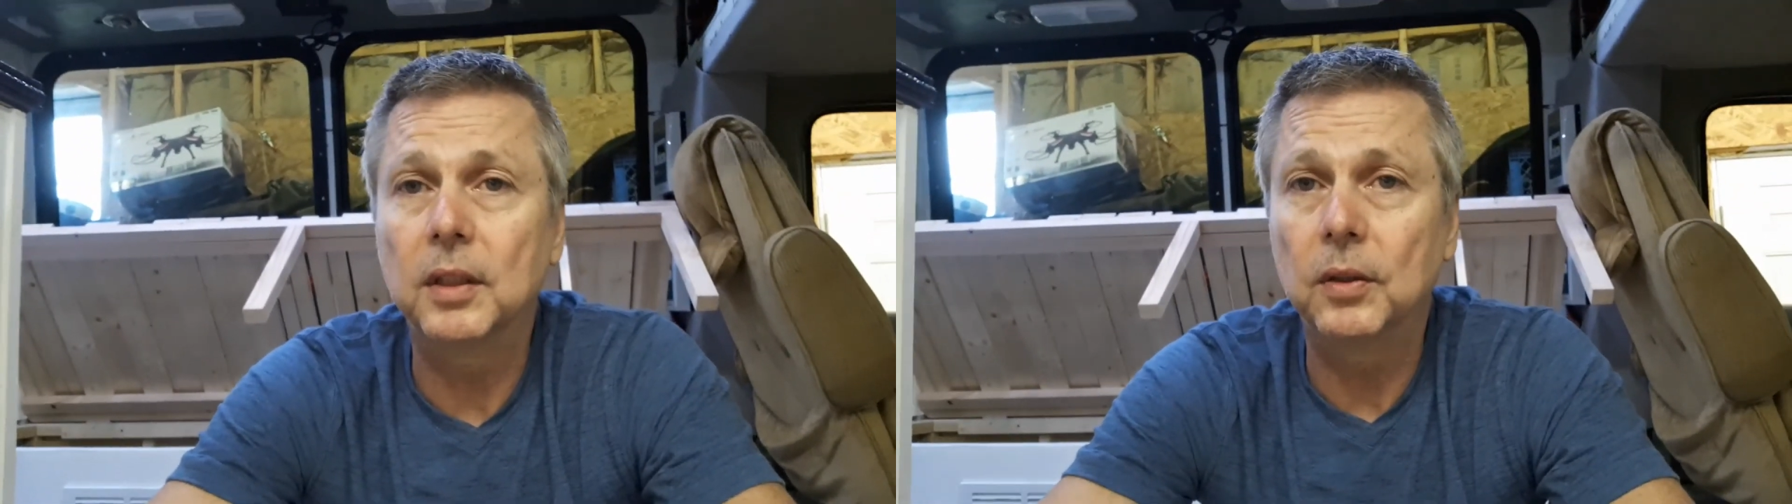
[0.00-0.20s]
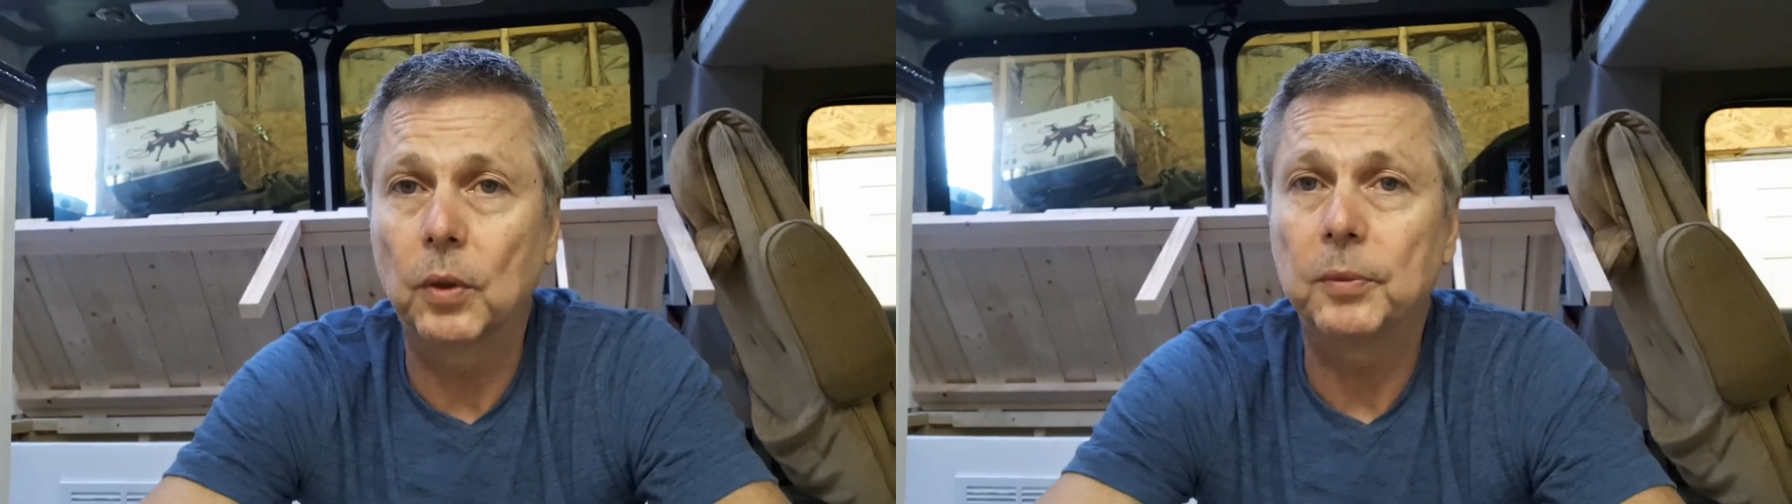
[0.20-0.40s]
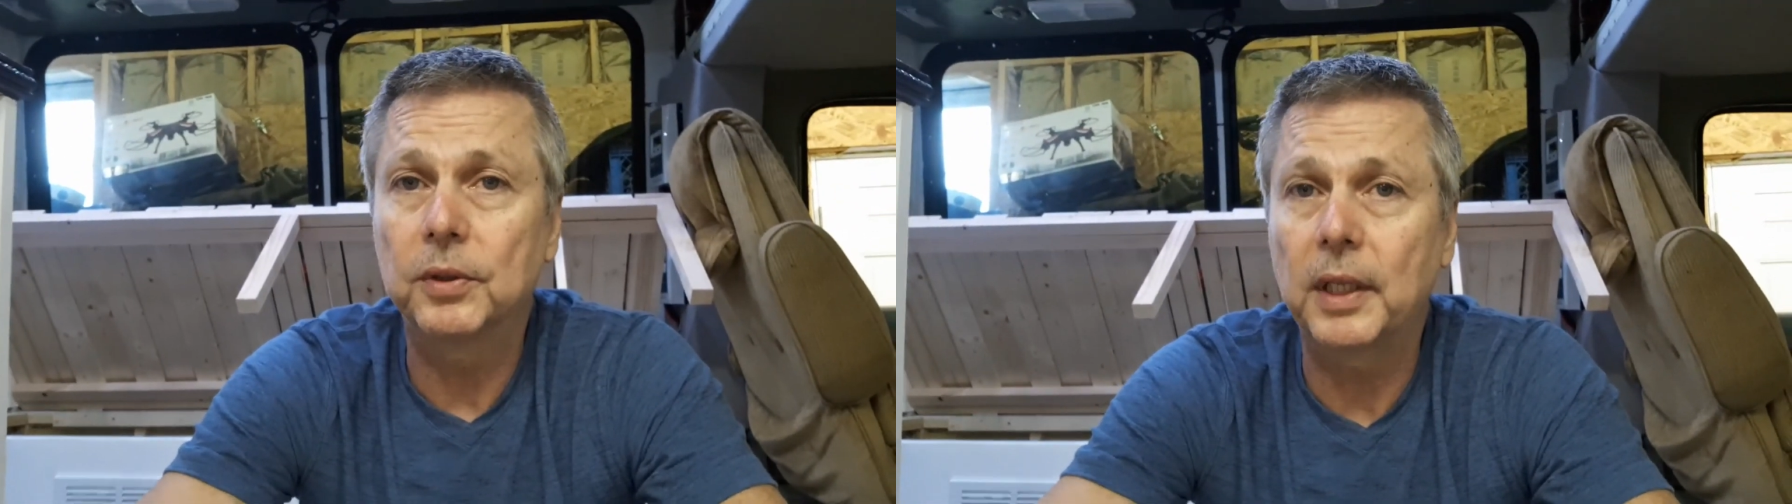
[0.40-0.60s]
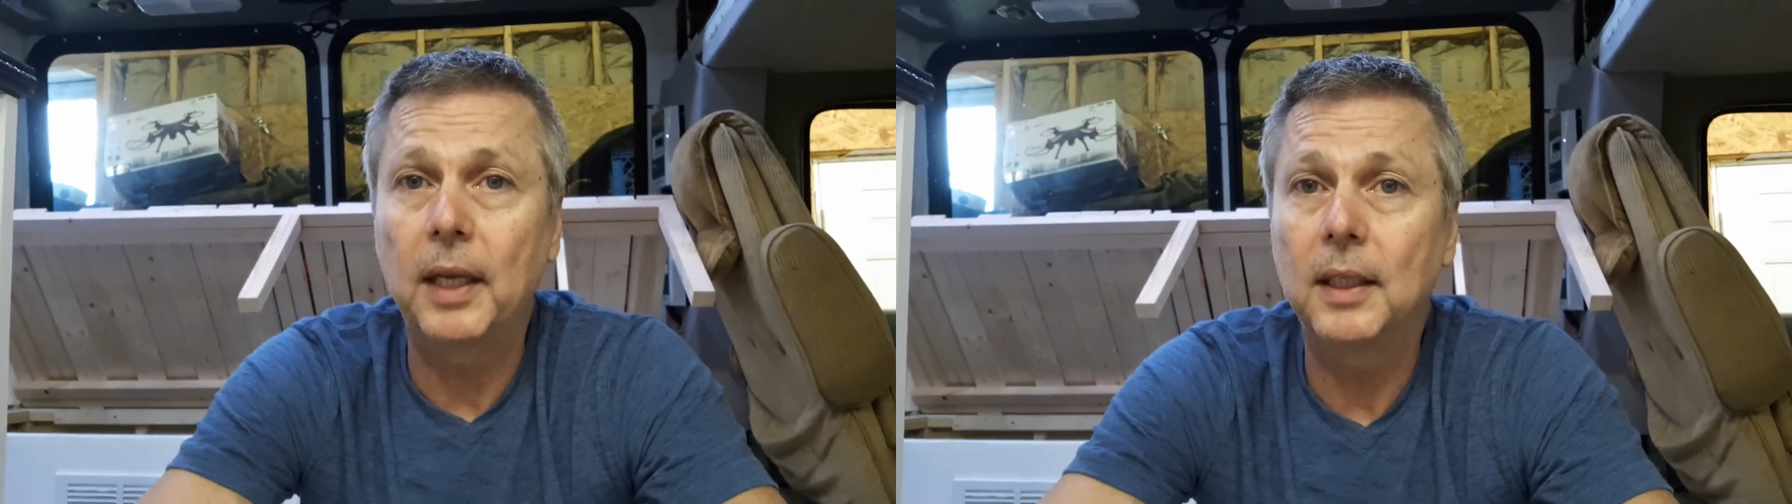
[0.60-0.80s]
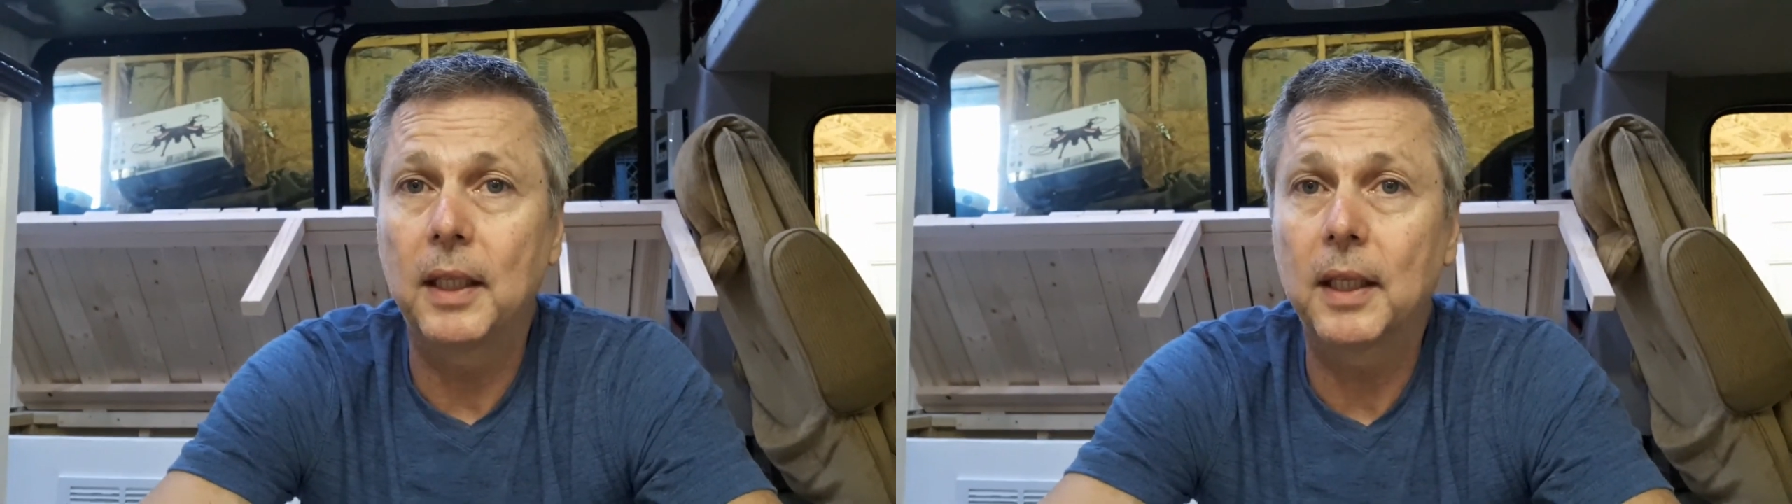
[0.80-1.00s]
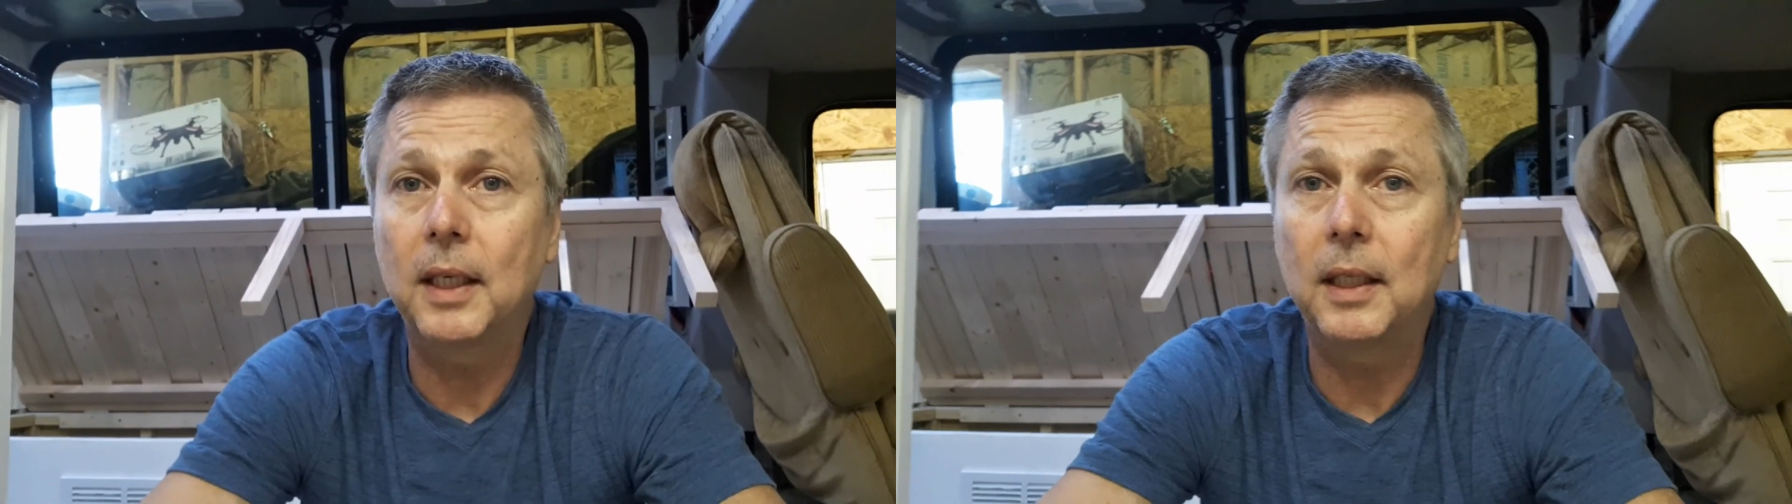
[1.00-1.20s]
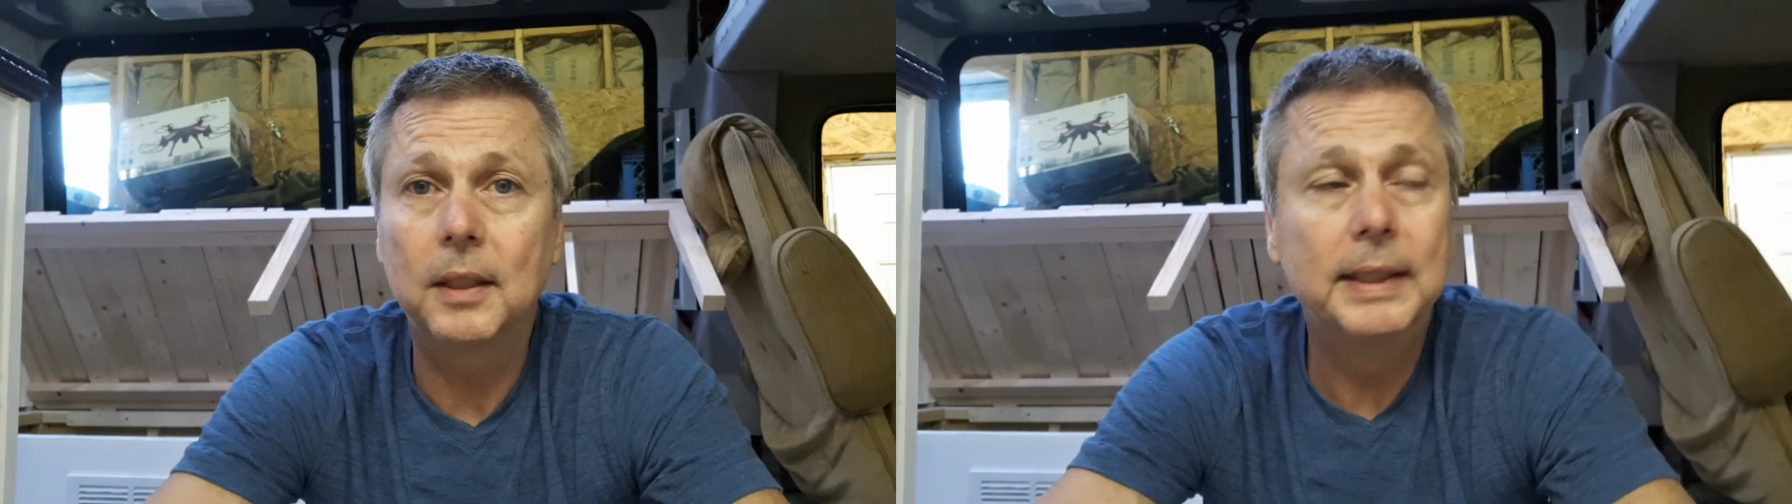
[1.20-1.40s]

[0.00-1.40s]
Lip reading: normal daily thing.